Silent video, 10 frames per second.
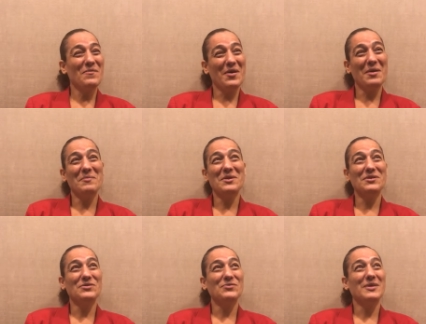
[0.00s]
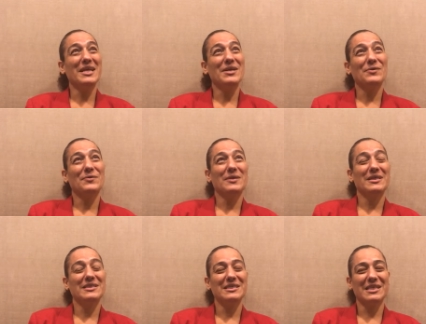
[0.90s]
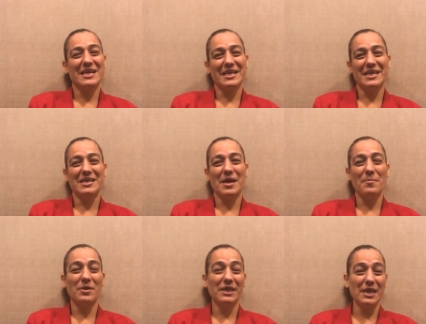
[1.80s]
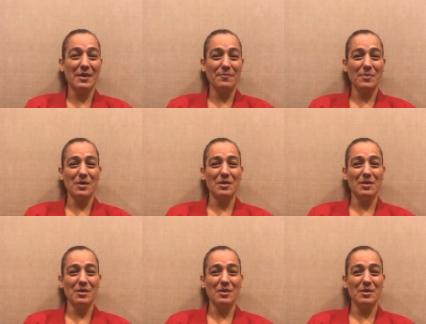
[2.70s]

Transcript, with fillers: What I'm gonna do now is, like, I'm gonna keep